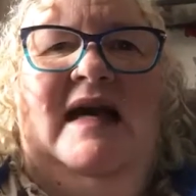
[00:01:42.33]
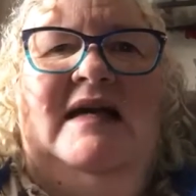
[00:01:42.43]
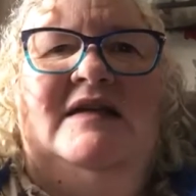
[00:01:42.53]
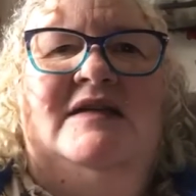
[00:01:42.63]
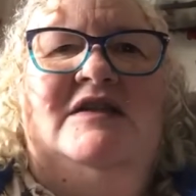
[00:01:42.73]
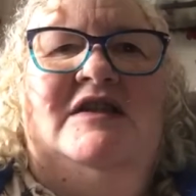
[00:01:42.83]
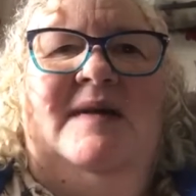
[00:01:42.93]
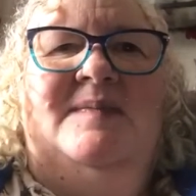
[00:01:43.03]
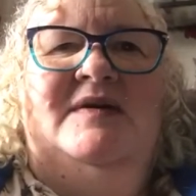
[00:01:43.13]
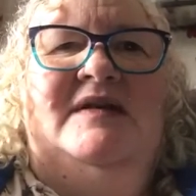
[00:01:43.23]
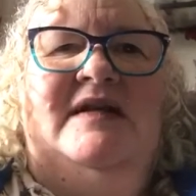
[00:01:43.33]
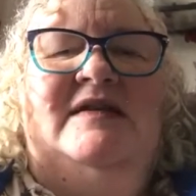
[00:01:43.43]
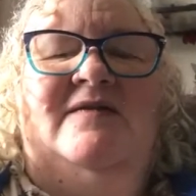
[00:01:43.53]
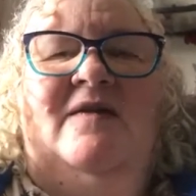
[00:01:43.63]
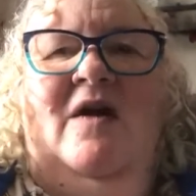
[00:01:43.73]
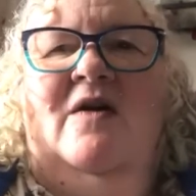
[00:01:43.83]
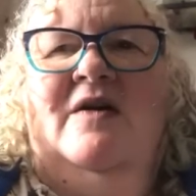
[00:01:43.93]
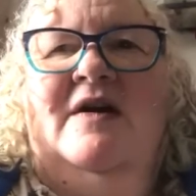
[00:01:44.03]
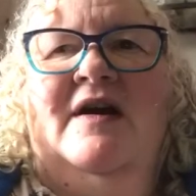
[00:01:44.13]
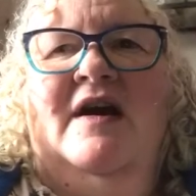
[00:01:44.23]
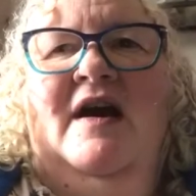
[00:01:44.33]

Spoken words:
and shepherd his flock.